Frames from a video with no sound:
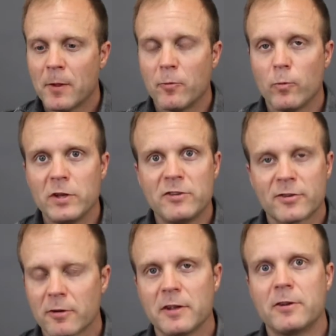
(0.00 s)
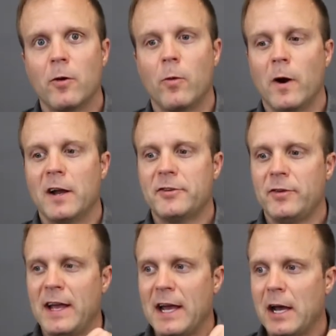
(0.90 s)
we certainly don't want to
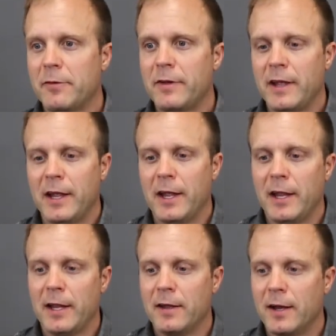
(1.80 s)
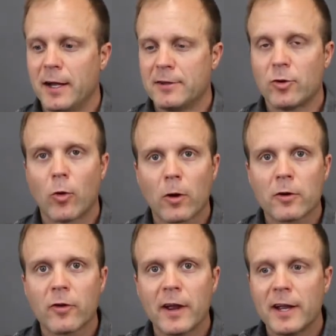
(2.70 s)
have a torque
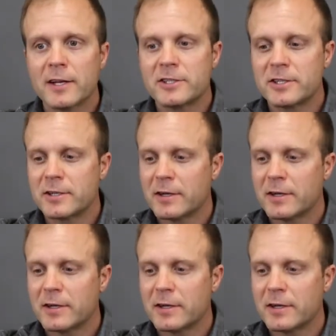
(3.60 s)
wrench